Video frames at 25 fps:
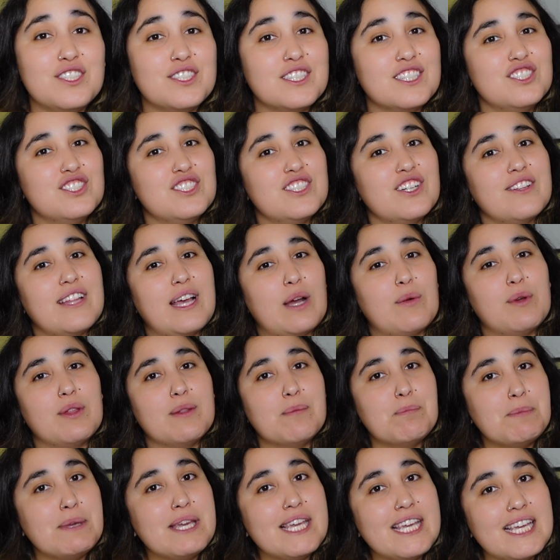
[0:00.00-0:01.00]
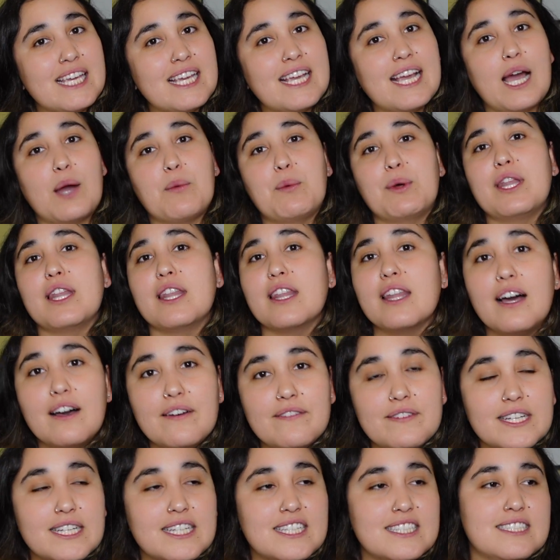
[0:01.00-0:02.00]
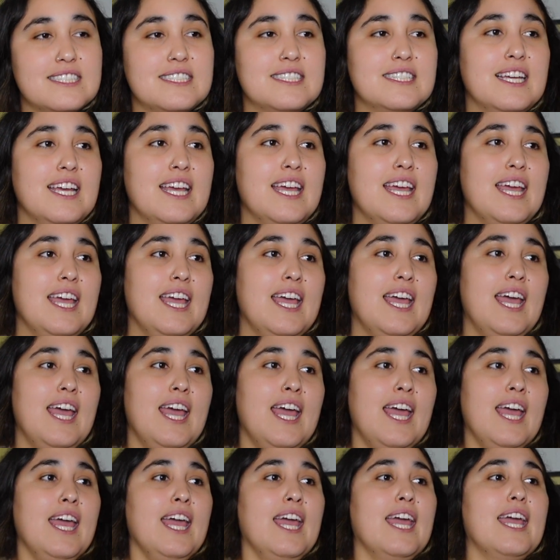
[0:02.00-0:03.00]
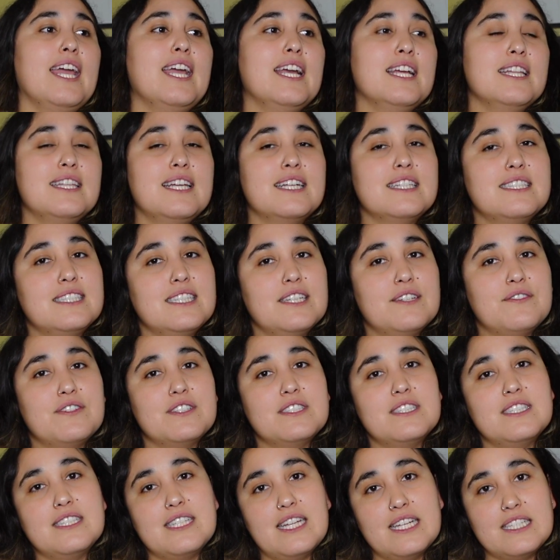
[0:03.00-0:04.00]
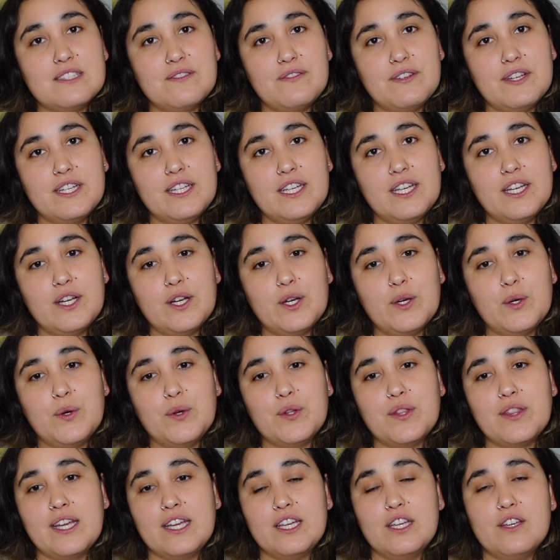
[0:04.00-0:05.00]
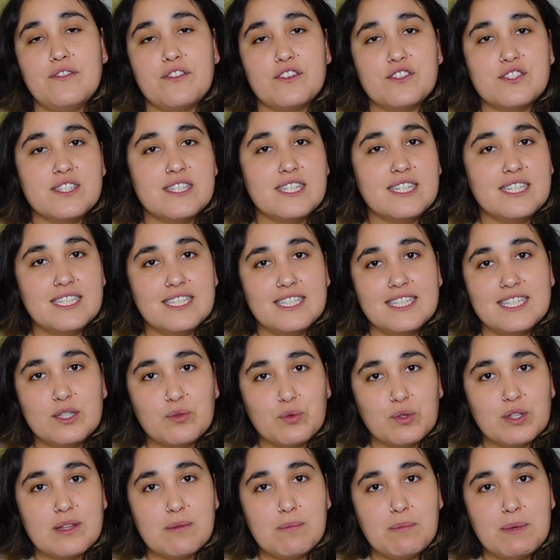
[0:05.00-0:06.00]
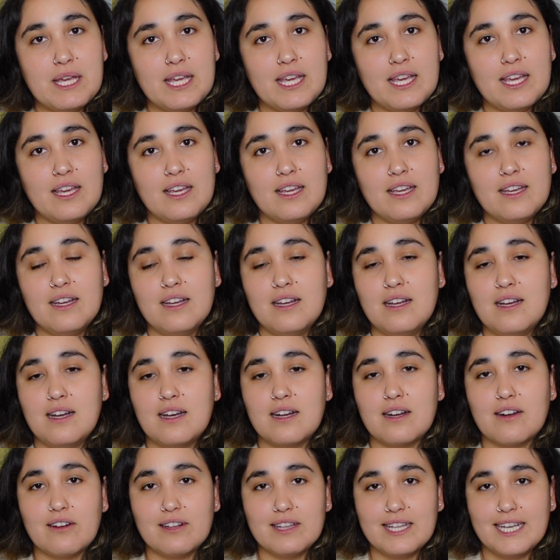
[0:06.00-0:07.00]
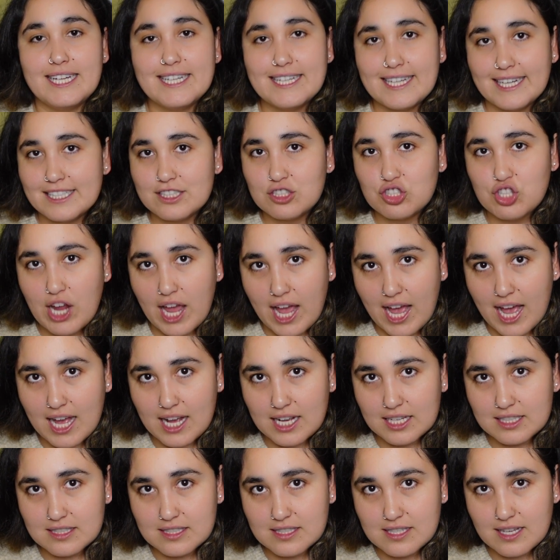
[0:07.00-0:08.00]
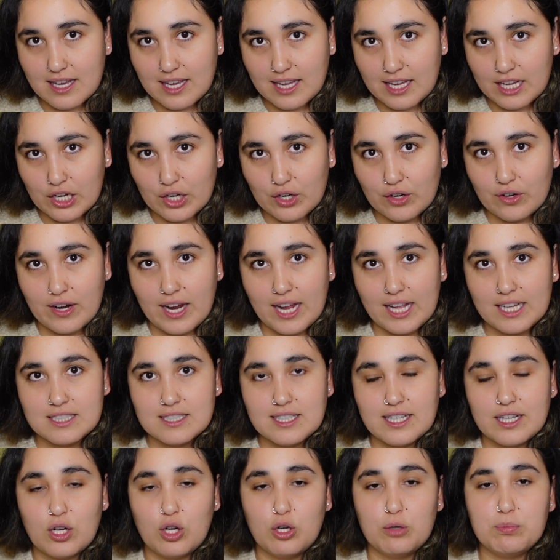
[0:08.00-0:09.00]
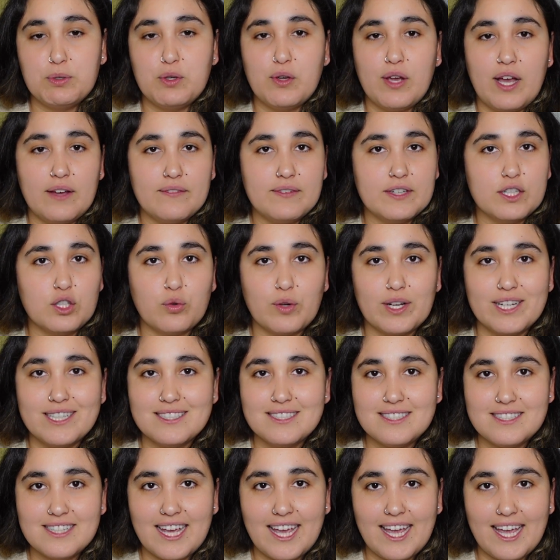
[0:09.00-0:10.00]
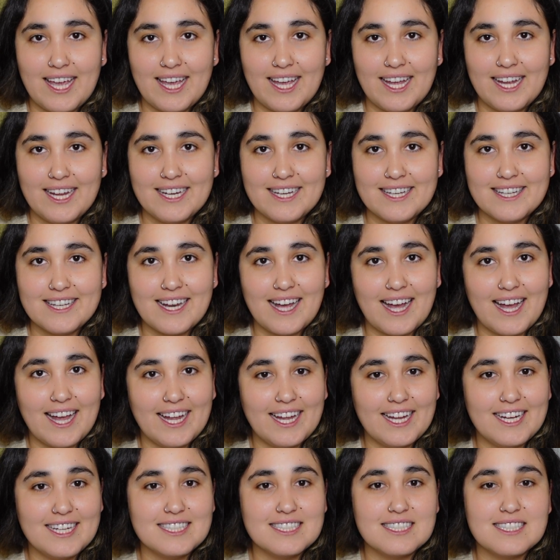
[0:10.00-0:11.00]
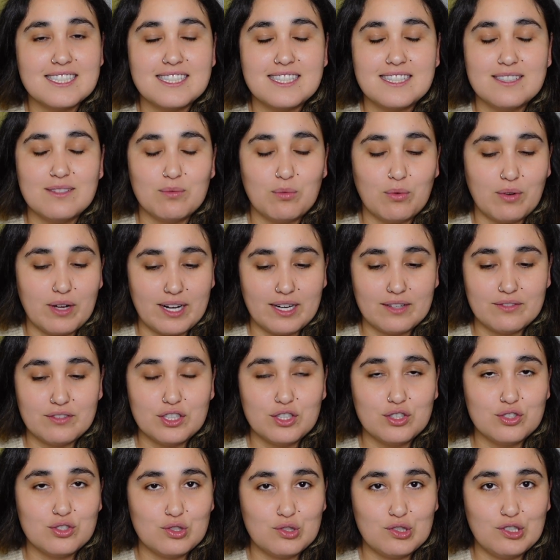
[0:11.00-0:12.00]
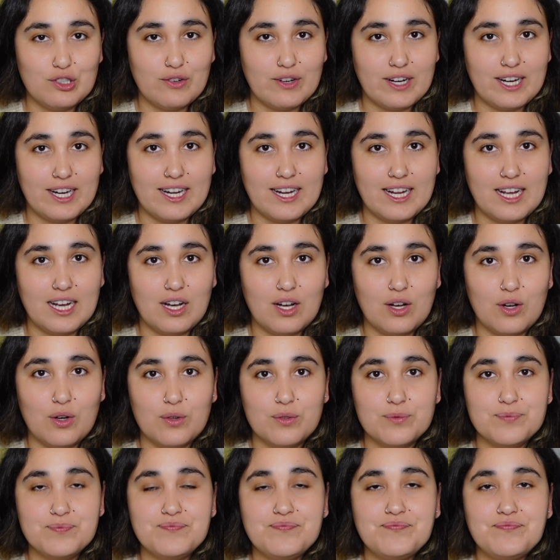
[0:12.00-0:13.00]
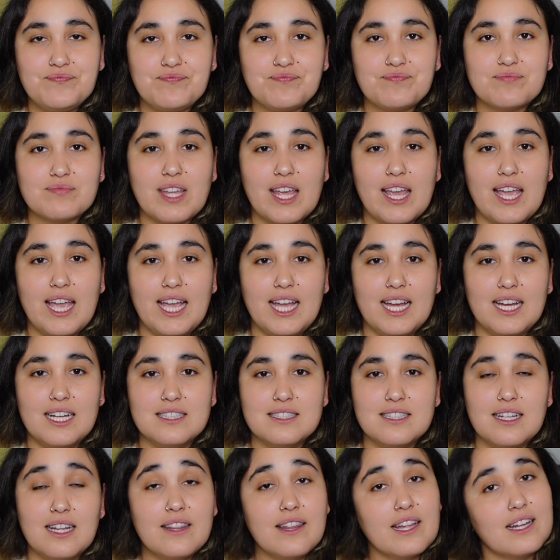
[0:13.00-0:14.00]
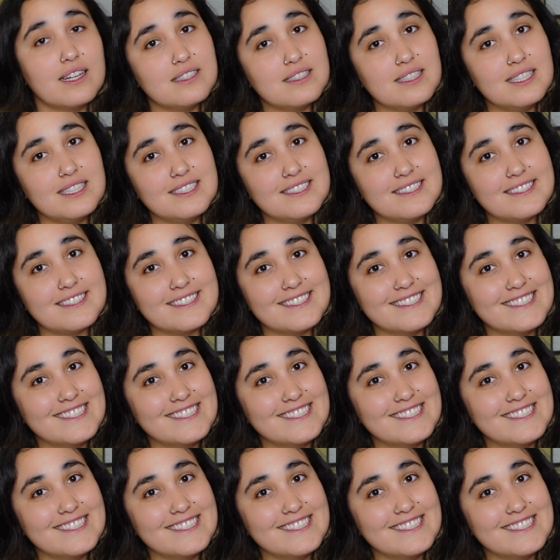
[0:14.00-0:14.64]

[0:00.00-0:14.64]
You can share that with me. I would love it. And that's it for today's video. Thank you for sitting in with me on our late night chats here. And I hope you have a great day, night, whatever you're doing right now. And that is it.